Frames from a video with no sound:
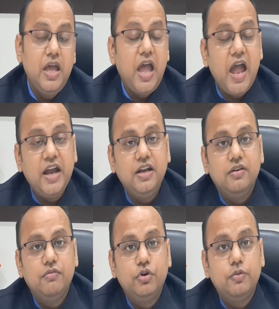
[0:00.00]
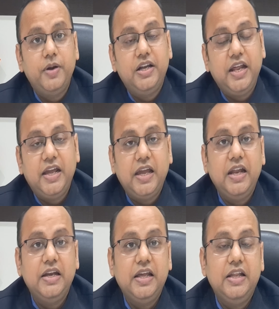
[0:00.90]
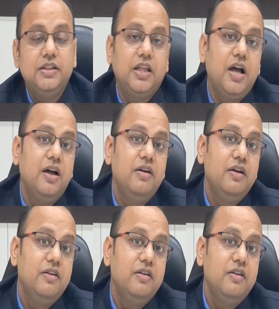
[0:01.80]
and would be taken in the